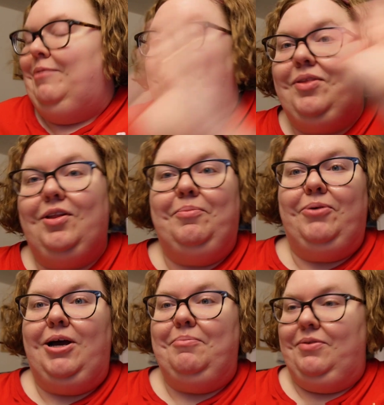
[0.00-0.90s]
So the
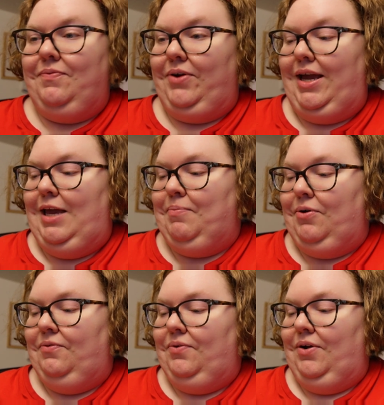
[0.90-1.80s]
prompts for
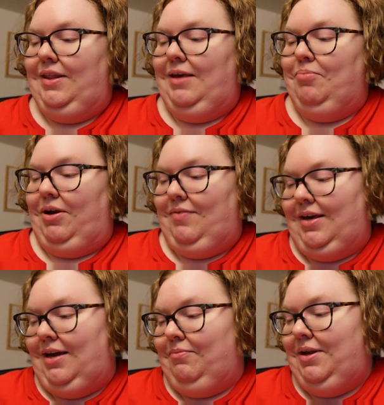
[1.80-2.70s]
April for the Brave and
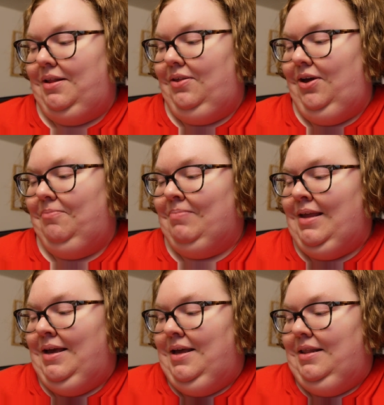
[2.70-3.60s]
Kind Readathon.
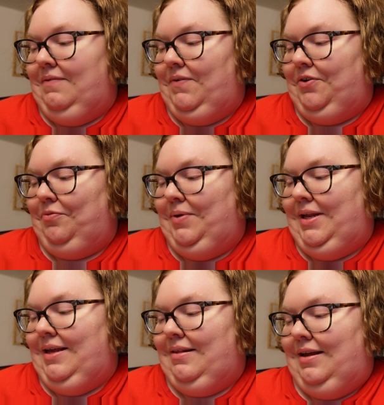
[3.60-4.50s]
The first one
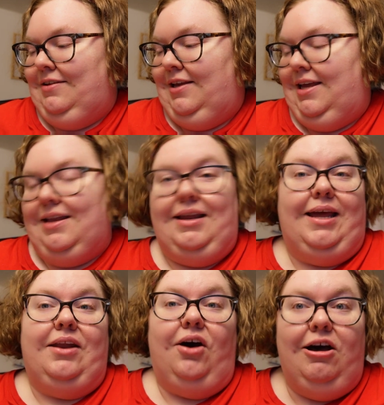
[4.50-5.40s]
is attend
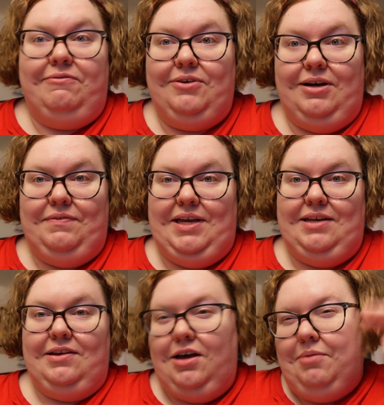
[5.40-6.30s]
an offer
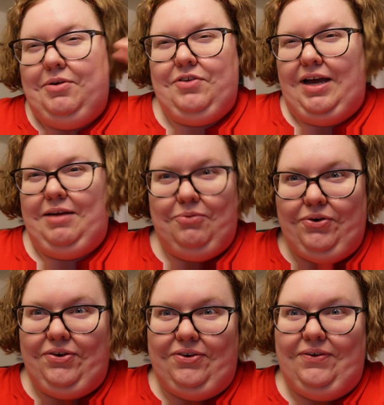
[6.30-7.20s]
event, which I am
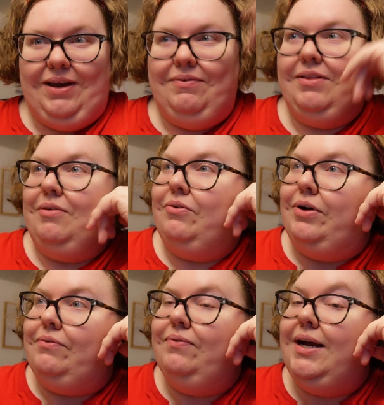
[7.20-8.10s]
going to do anyways. I'm
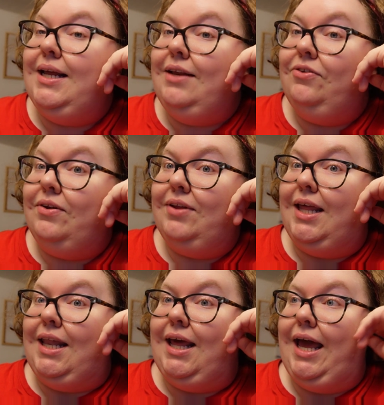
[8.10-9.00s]
going Friday to
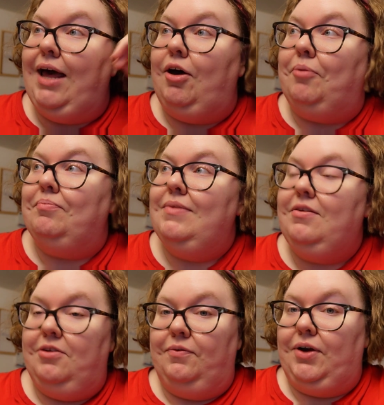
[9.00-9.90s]
attend
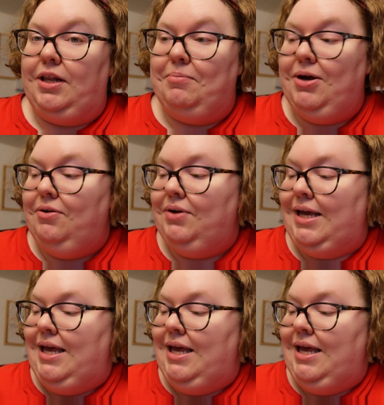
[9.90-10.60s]
Silver in the Bone.